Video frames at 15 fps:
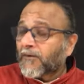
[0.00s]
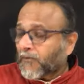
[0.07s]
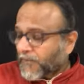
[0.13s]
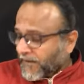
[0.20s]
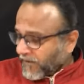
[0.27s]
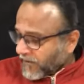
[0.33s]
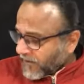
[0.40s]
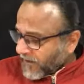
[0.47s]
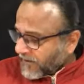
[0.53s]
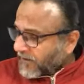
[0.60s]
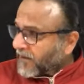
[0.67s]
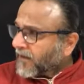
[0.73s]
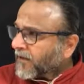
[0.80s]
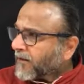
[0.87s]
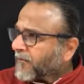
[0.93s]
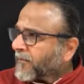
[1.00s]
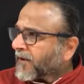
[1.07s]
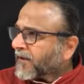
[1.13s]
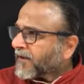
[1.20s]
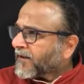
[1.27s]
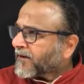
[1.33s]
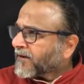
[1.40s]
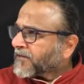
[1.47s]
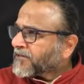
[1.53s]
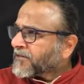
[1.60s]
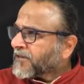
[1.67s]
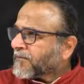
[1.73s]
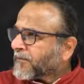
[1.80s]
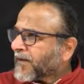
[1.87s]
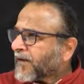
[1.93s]
oh my God, I think my
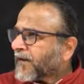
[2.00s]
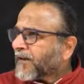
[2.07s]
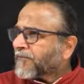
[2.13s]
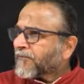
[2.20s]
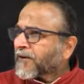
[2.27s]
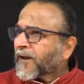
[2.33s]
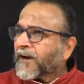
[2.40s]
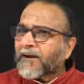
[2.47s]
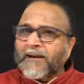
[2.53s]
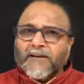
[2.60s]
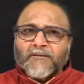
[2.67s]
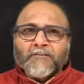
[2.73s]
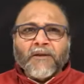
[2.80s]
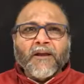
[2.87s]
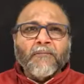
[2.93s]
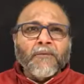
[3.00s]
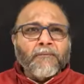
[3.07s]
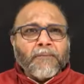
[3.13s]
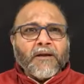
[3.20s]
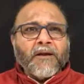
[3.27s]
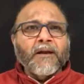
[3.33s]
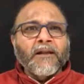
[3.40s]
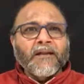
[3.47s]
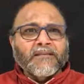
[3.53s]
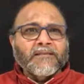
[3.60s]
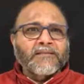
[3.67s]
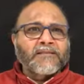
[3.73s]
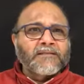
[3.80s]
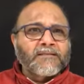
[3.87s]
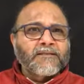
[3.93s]
energy in my left hand has become a bit
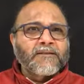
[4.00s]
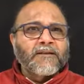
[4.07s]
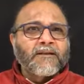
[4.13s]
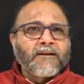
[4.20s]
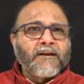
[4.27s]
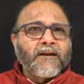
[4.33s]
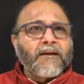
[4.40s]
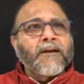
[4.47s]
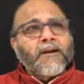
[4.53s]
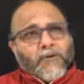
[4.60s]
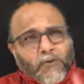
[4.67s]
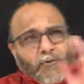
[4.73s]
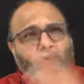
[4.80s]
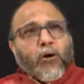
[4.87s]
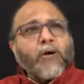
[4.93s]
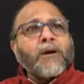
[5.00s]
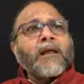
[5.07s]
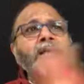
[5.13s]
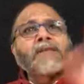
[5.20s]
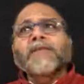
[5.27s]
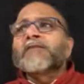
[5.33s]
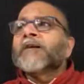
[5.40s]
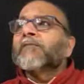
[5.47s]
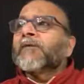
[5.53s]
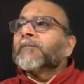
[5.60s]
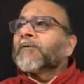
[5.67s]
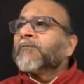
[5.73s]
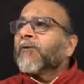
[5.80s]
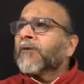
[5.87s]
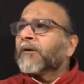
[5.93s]
less. Did you talk like this ever
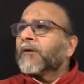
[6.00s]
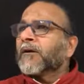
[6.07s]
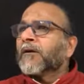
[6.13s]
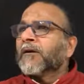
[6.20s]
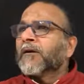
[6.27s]
before?